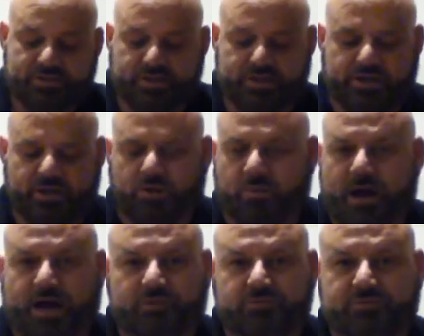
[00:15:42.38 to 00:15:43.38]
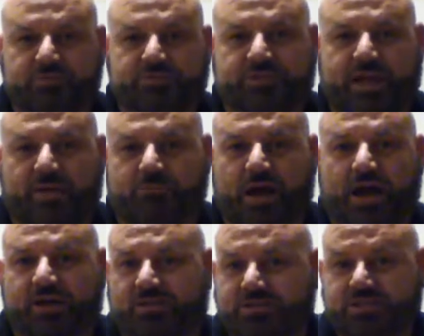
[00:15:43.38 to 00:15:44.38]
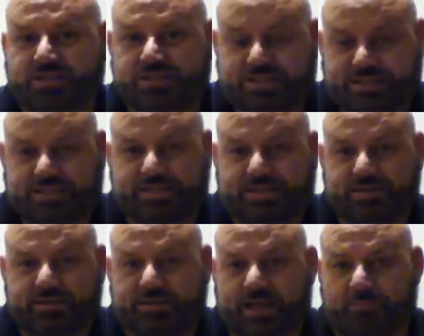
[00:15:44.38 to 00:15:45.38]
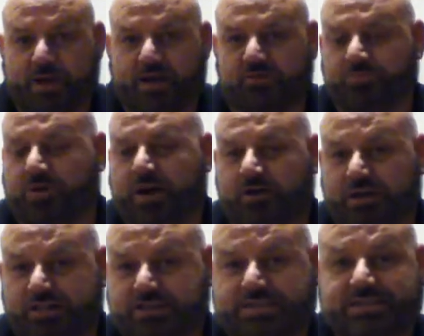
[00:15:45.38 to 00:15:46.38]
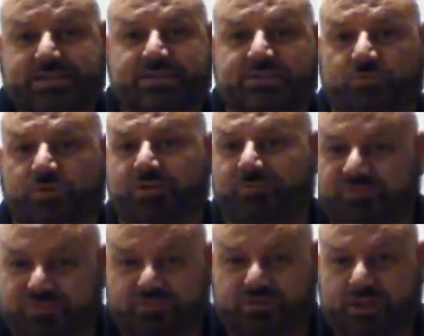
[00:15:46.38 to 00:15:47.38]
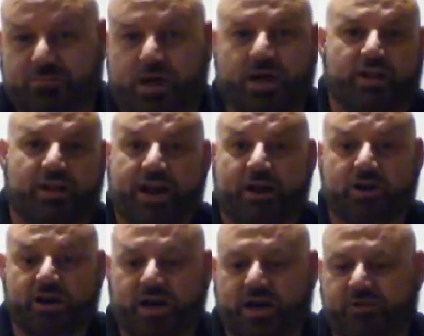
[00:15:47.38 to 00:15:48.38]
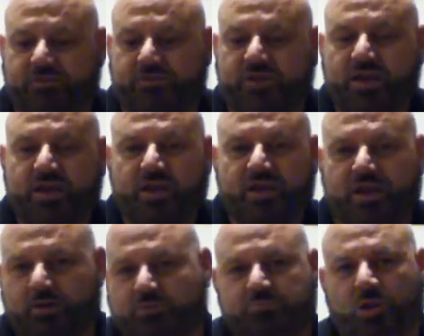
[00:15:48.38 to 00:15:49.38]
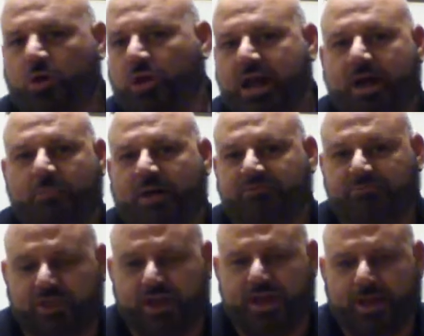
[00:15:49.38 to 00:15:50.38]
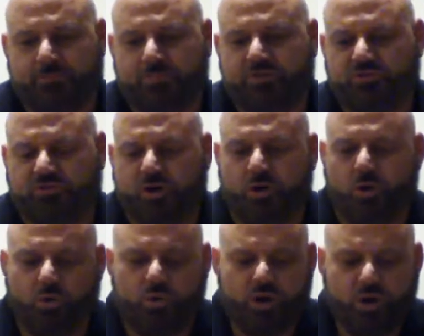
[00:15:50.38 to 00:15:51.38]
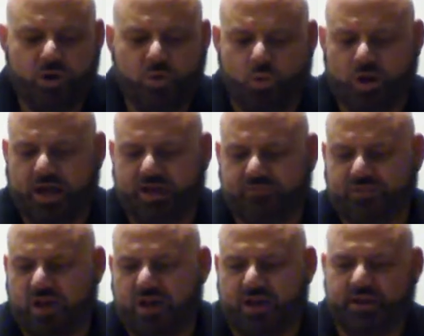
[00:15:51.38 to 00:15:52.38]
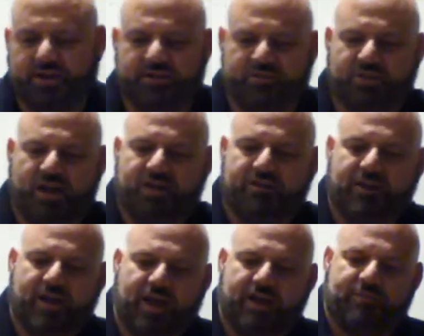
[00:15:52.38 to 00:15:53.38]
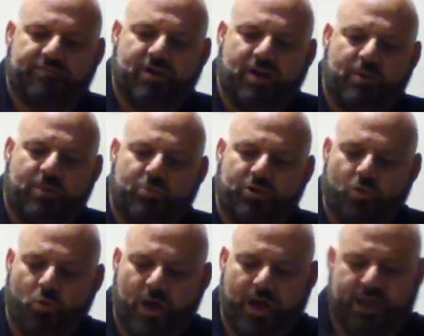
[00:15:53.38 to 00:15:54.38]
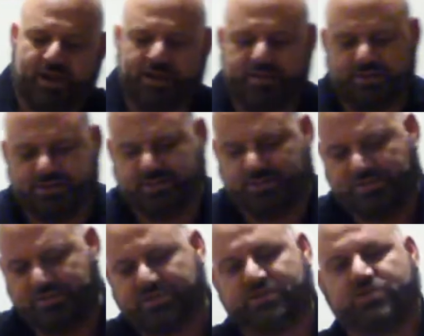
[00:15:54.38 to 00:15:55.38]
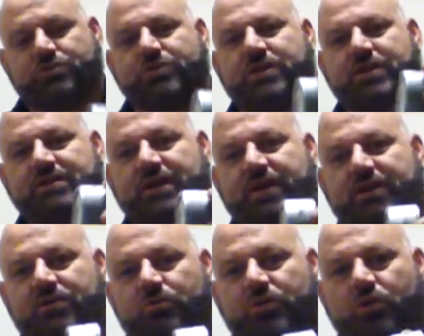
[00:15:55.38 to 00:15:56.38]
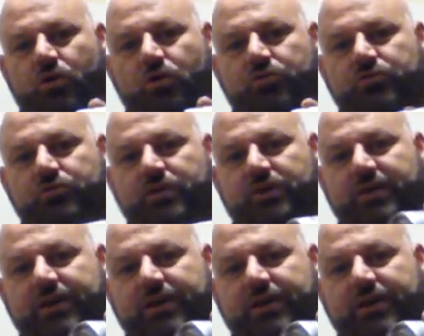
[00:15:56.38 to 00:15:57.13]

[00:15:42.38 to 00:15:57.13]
about 10 miles consistent, 10 miles per hour consistent with 15-mile-an-hour gusts, and it was blowing out my flame. So what I've done is I've come up with a way. Now this is just a tuna container with holes drilled in